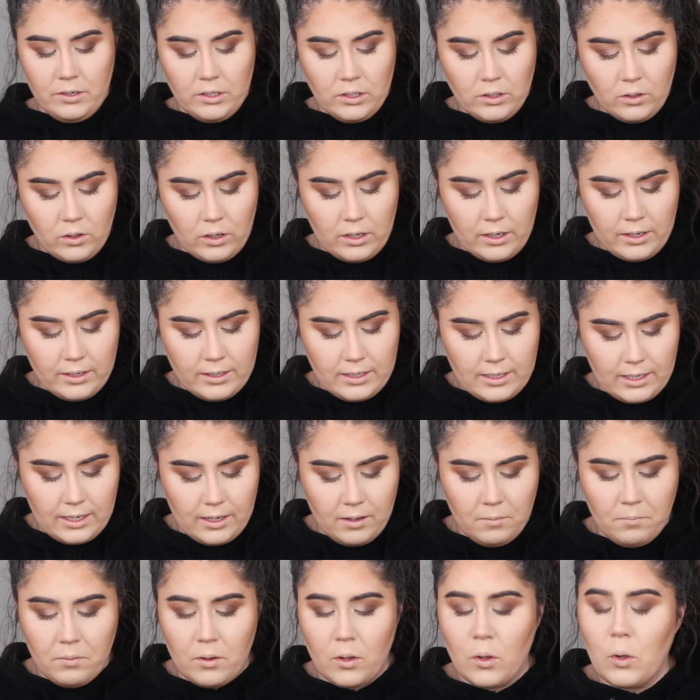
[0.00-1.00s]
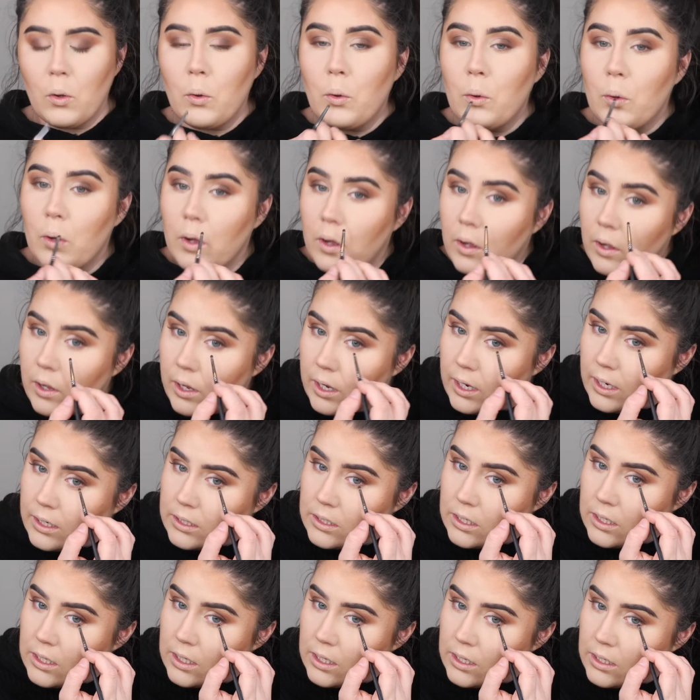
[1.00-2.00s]
just gonna dip
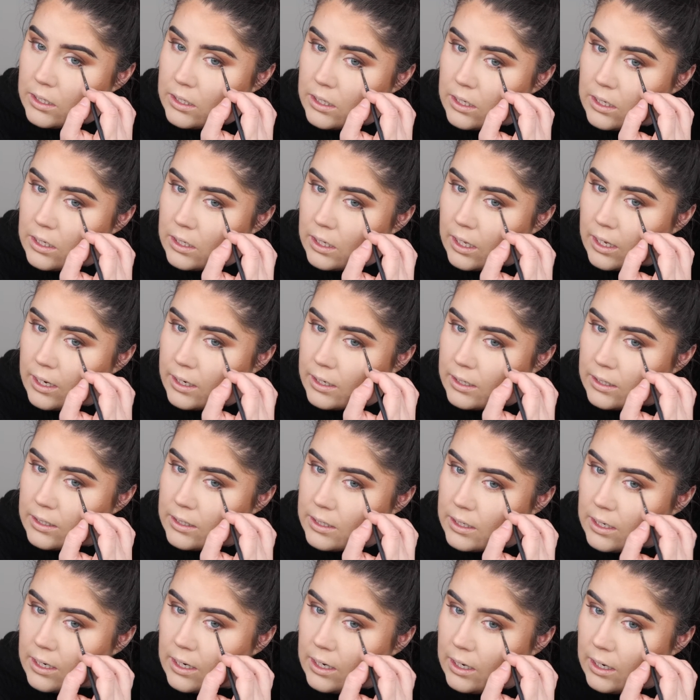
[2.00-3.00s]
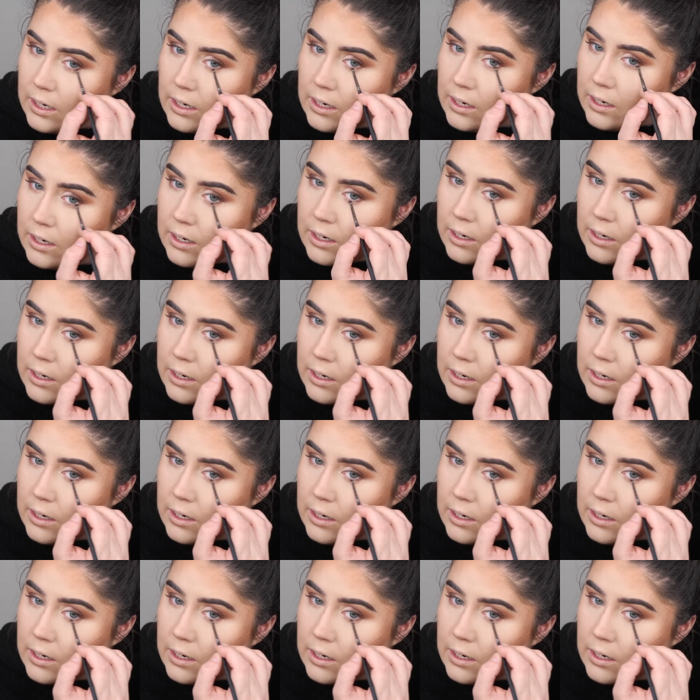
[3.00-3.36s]
into this and like see